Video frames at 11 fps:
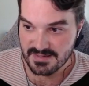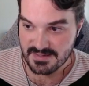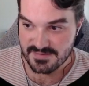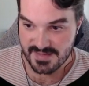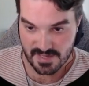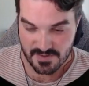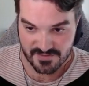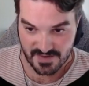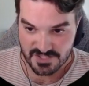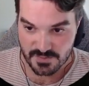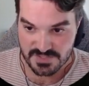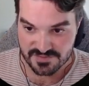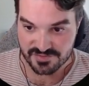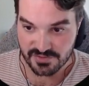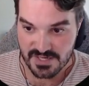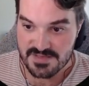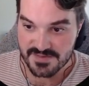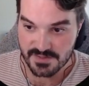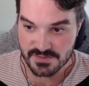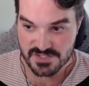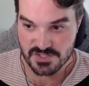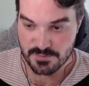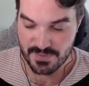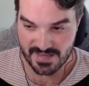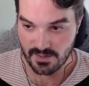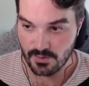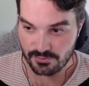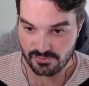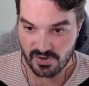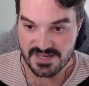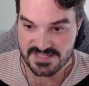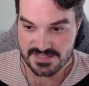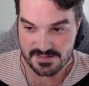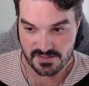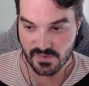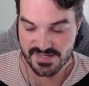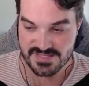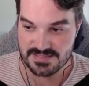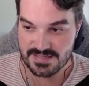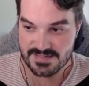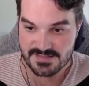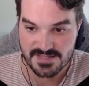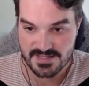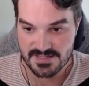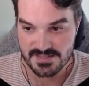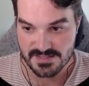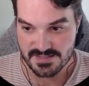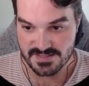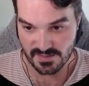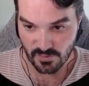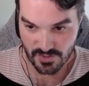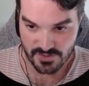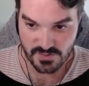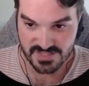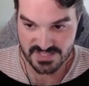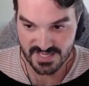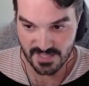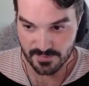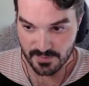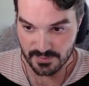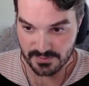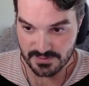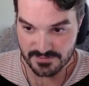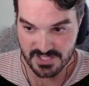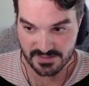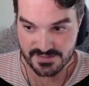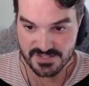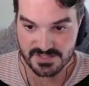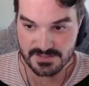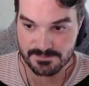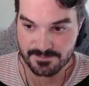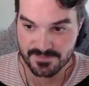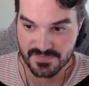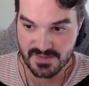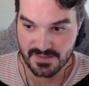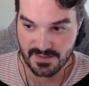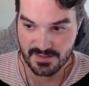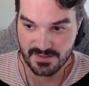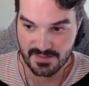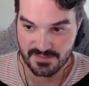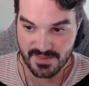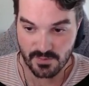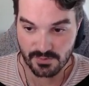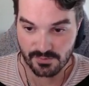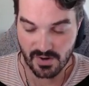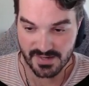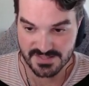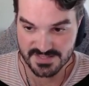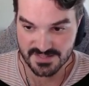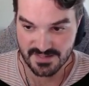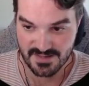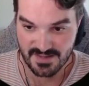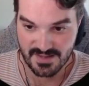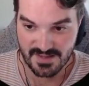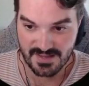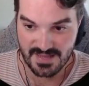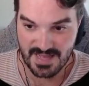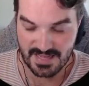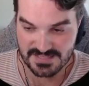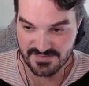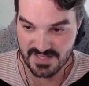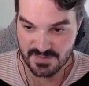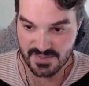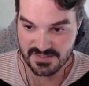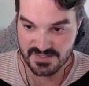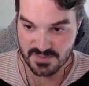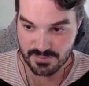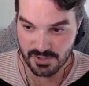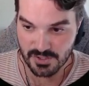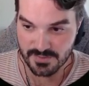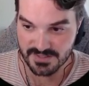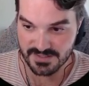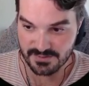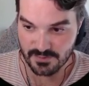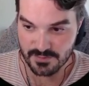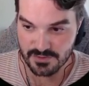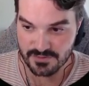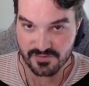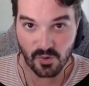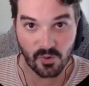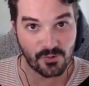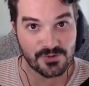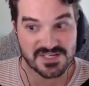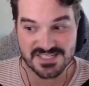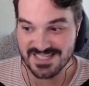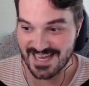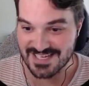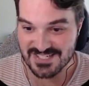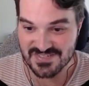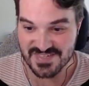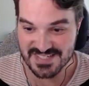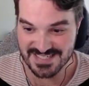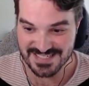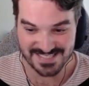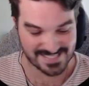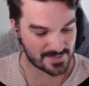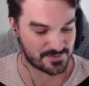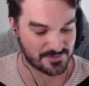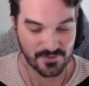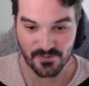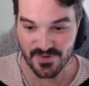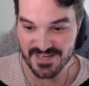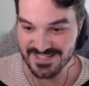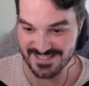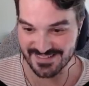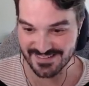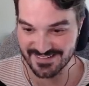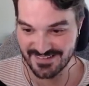The enemy faction was afraid that there was a new power rising in the wasteland. Someone who is capable of challenging them. They were right. Activate the bunker to permanently remove all catastrophes except for winter.